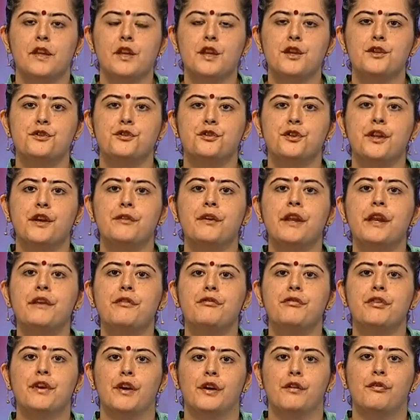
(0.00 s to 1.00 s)
so they're very
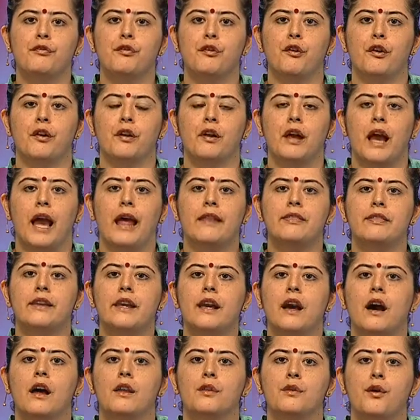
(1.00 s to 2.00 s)
fearful and they
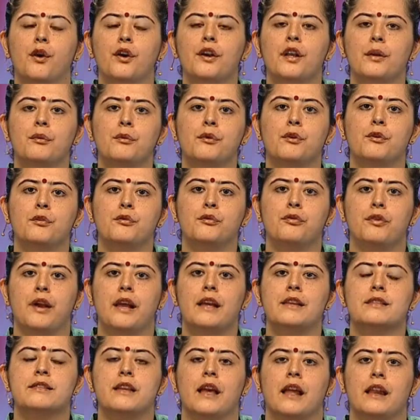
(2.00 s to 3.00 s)
are not able to
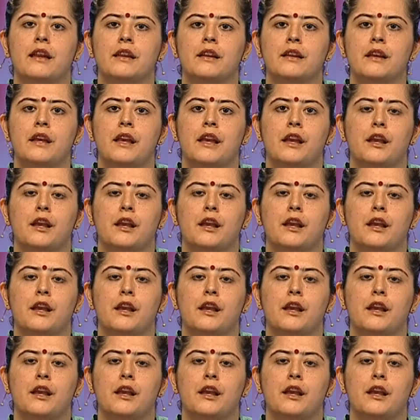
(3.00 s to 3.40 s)
face and